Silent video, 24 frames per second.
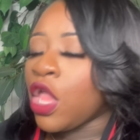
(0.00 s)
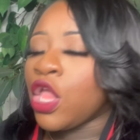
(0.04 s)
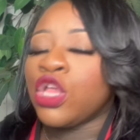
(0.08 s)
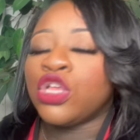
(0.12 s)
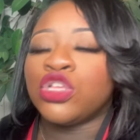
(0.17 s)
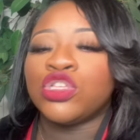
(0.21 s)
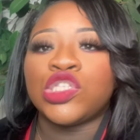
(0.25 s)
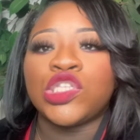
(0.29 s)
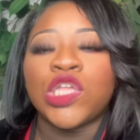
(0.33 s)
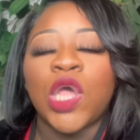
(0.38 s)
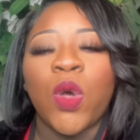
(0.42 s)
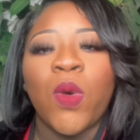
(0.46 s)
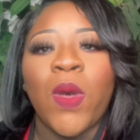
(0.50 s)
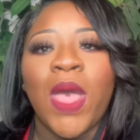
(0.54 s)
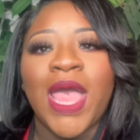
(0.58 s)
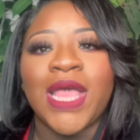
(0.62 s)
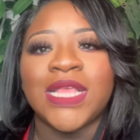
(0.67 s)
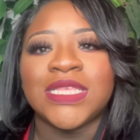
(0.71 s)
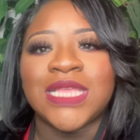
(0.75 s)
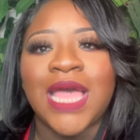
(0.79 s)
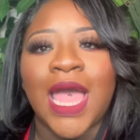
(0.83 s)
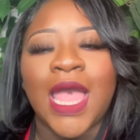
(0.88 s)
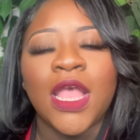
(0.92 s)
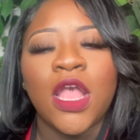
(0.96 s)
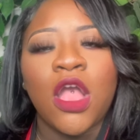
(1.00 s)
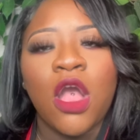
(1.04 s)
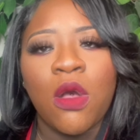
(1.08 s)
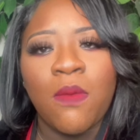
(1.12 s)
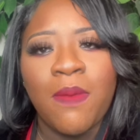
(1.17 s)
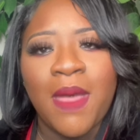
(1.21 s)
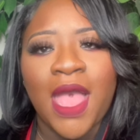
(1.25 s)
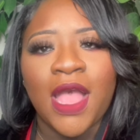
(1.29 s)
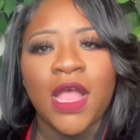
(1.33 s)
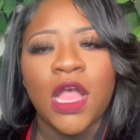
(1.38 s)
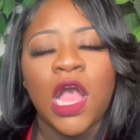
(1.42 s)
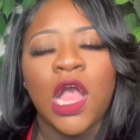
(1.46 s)
So as I go
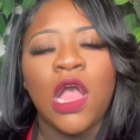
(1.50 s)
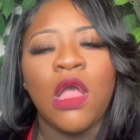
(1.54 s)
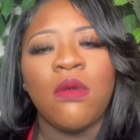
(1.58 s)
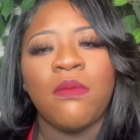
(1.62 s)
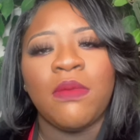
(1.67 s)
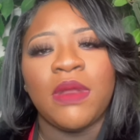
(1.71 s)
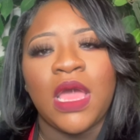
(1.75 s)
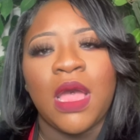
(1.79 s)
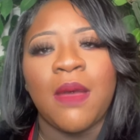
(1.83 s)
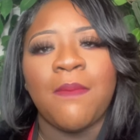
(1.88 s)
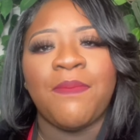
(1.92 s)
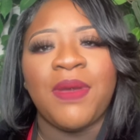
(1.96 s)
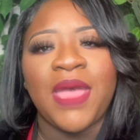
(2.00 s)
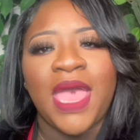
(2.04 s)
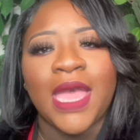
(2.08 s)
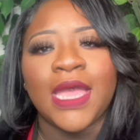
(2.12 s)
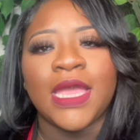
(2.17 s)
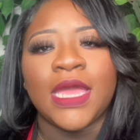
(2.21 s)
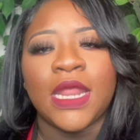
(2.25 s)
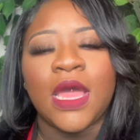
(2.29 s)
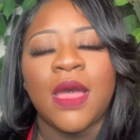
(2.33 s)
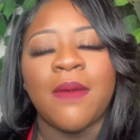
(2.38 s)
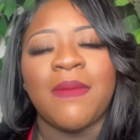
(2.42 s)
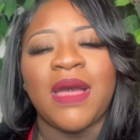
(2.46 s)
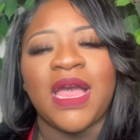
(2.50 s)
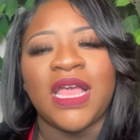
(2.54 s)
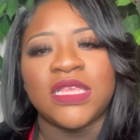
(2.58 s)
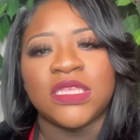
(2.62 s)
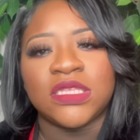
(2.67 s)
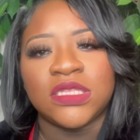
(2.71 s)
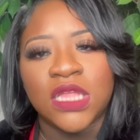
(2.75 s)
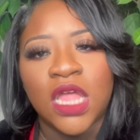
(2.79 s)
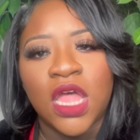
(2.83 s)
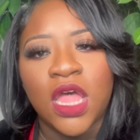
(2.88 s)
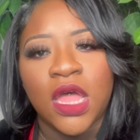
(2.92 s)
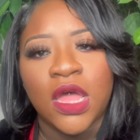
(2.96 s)
back home and I'm packing up my
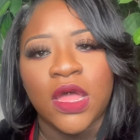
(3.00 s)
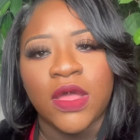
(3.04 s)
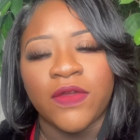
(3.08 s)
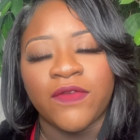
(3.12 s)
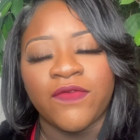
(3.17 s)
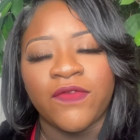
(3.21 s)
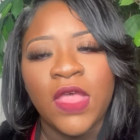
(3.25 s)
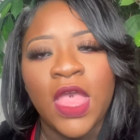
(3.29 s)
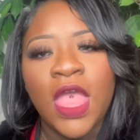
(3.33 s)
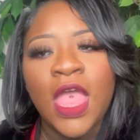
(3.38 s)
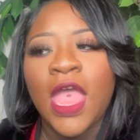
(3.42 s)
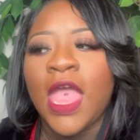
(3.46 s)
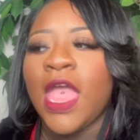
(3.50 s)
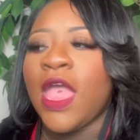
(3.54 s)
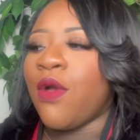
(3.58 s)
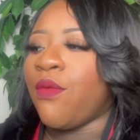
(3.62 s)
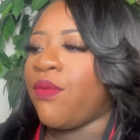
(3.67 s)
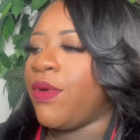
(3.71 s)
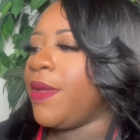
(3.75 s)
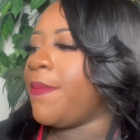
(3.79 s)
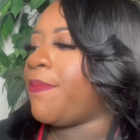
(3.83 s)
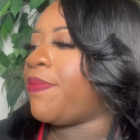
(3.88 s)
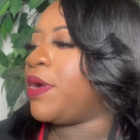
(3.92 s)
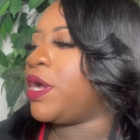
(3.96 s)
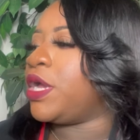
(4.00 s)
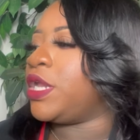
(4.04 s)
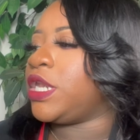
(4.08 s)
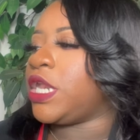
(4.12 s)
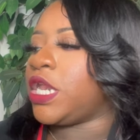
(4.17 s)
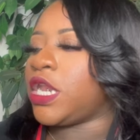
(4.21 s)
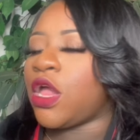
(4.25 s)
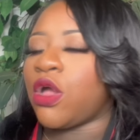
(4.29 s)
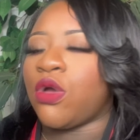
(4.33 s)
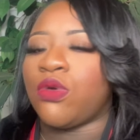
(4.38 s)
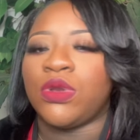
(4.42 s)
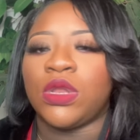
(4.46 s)
stuff and we putting
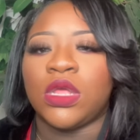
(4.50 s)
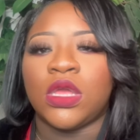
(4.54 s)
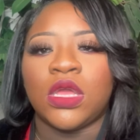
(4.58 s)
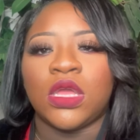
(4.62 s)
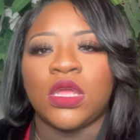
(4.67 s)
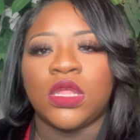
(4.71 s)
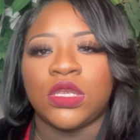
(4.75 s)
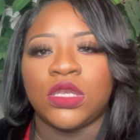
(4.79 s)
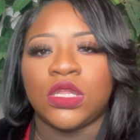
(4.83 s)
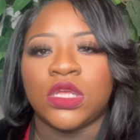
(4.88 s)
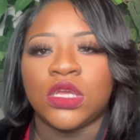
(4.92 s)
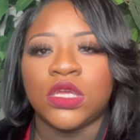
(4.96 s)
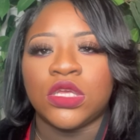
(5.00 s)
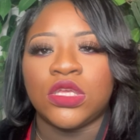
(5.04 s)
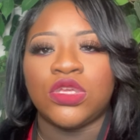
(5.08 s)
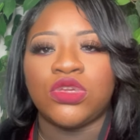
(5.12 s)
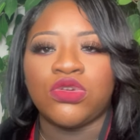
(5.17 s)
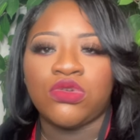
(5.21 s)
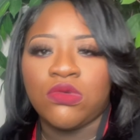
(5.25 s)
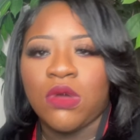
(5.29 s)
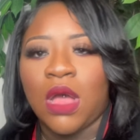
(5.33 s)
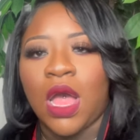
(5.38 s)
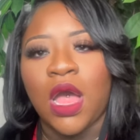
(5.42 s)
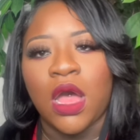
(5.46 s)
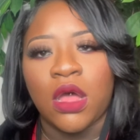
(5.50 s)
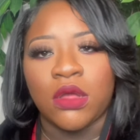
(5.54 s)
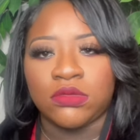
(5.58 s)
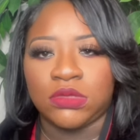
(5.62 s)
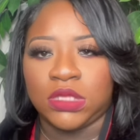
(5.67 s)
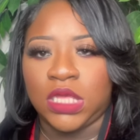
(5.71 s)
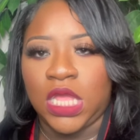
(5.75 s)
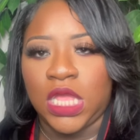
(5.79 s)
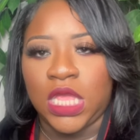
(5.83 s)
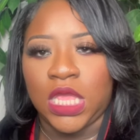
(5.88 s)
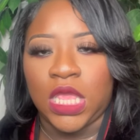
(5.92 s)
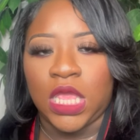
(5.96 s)
it on the U-Haul
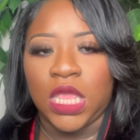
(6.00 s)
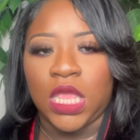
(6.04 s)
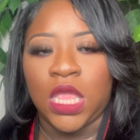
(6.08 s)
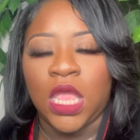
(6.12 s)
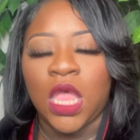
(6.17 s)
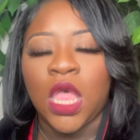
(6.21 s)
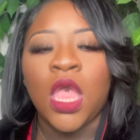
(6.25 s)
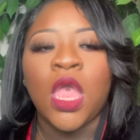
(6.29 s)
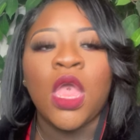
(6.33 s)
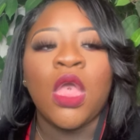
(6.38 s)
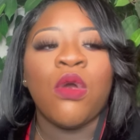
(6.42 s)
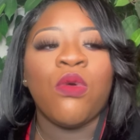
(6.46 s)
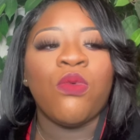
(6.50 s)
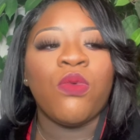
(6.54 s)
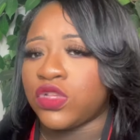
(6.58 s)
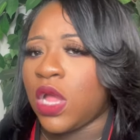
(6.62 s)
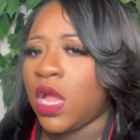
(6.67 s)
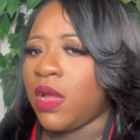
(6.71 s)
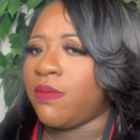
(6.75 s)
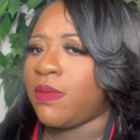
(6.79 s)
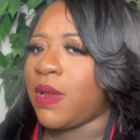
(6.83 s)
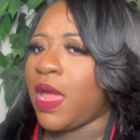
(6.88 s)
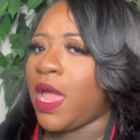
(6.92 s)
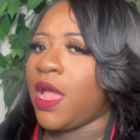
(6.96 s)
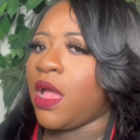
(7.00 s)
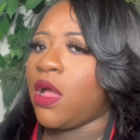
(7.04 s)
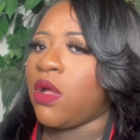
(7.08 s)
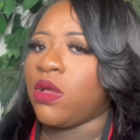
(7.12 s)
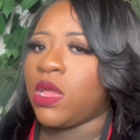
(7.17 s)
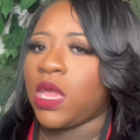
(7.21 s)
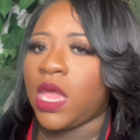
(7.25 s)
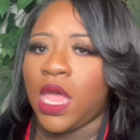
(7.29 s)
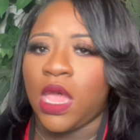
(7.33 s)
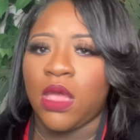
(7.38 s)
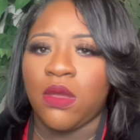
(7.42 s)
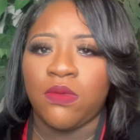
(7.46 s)
thingy, well, I'm like,
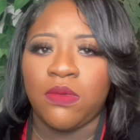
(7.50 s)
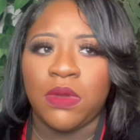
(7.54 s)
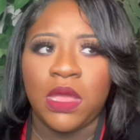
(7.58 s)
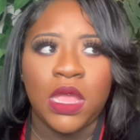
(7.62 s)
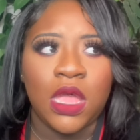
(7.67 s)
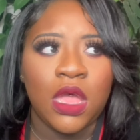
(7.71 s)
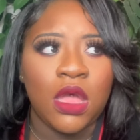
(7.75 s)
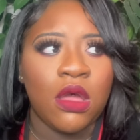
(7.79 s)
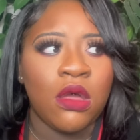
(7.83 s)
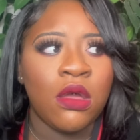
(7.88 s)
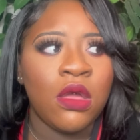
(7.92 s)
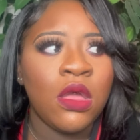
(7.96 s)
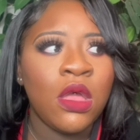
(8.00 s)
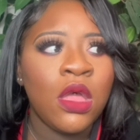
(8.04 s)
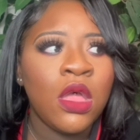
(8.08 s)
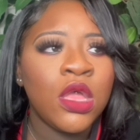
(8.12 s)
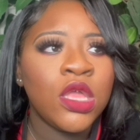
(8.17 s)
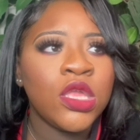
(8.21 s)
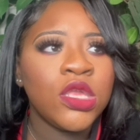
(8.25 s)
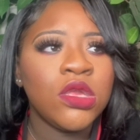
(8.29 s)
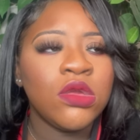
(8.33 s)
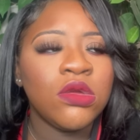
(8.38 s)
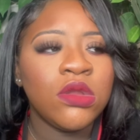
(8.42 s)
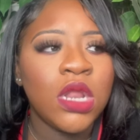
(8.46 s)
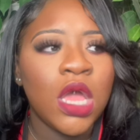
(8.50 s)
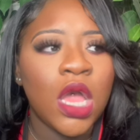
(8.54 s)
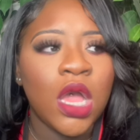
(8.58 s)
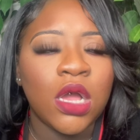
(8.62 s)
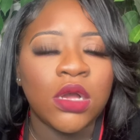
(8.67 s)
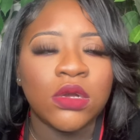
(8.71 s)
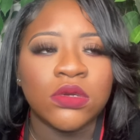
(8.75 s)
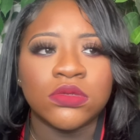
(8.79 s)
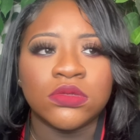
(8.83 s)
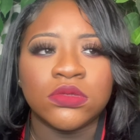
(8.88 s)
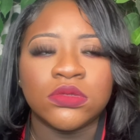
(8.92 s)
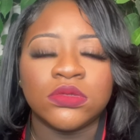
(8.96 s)
okay, well, you
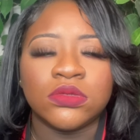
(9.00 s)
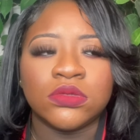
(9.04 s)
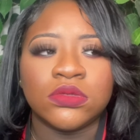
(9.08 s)
know,